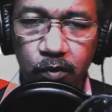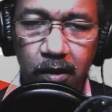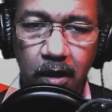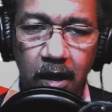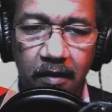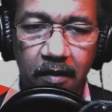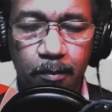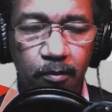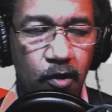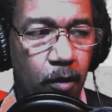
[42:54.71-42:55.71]
than
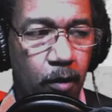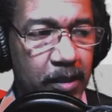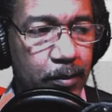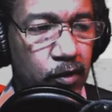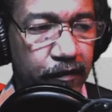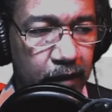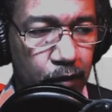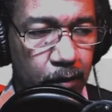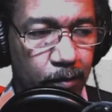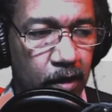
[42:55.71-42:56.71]
there are people to fill them.